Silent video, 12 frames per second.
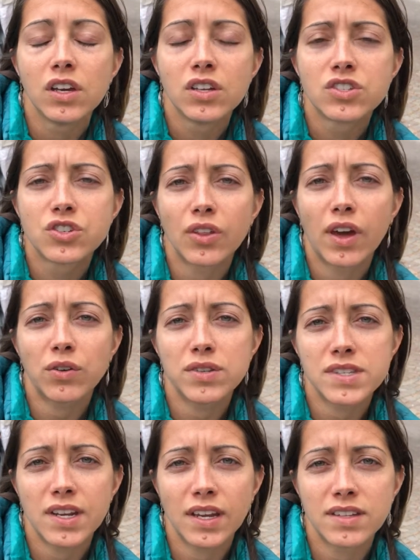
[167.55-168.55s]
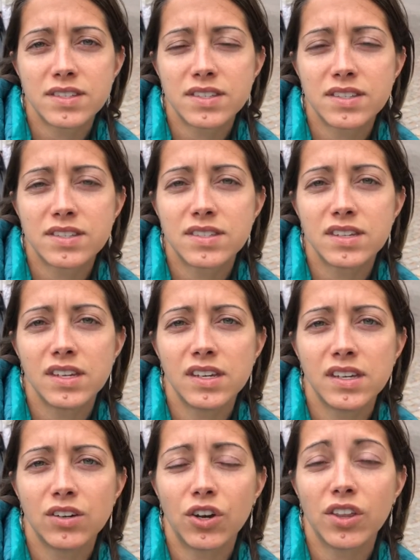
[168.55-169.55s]
So that was nice to
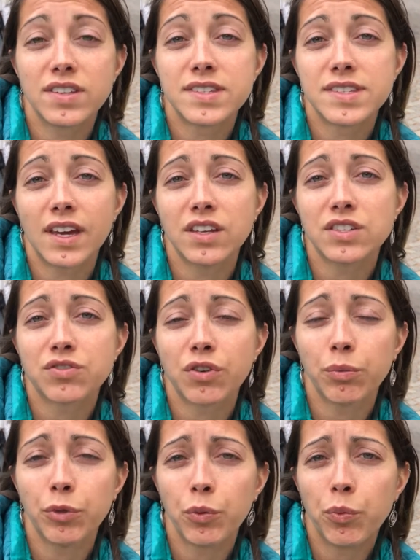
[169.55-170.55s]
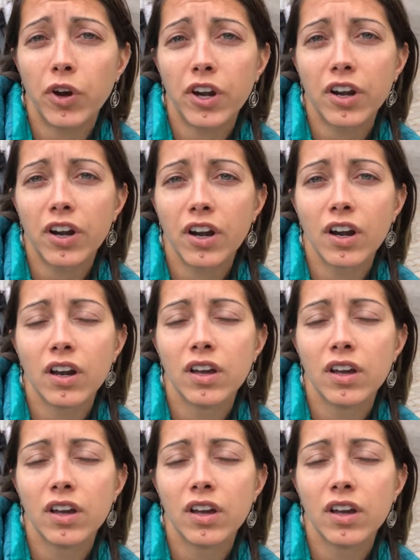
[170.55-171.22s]
see all the sights from the water.